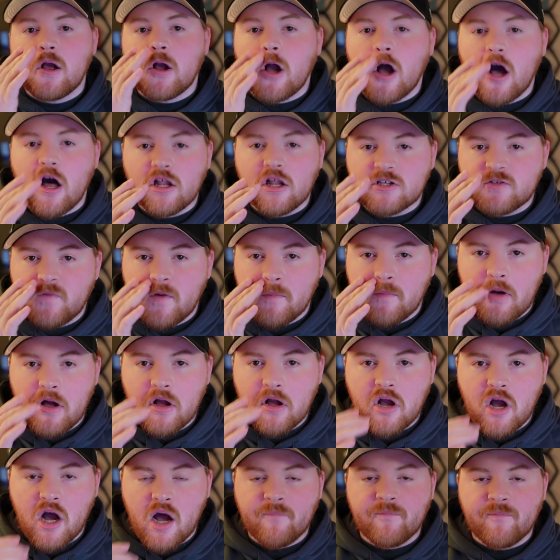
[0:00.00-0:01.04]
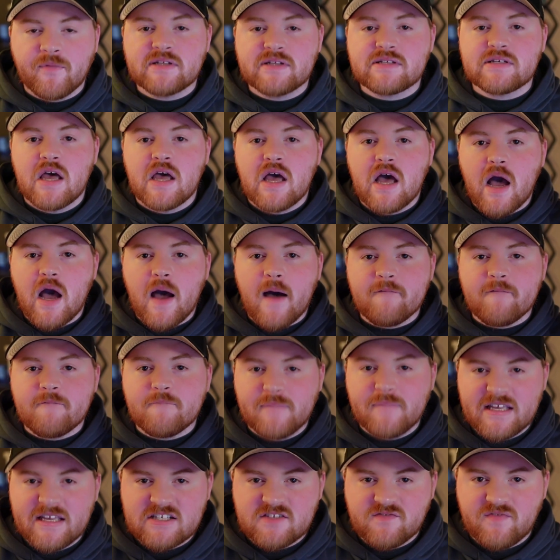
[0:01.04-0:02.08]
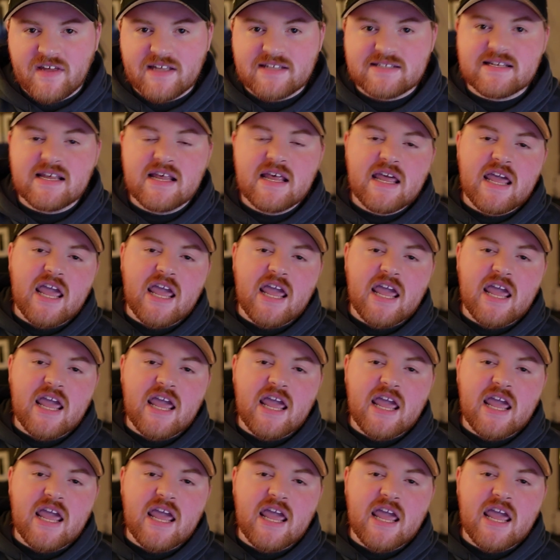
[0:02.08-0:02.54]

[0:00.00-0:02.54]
college football conference of misfits?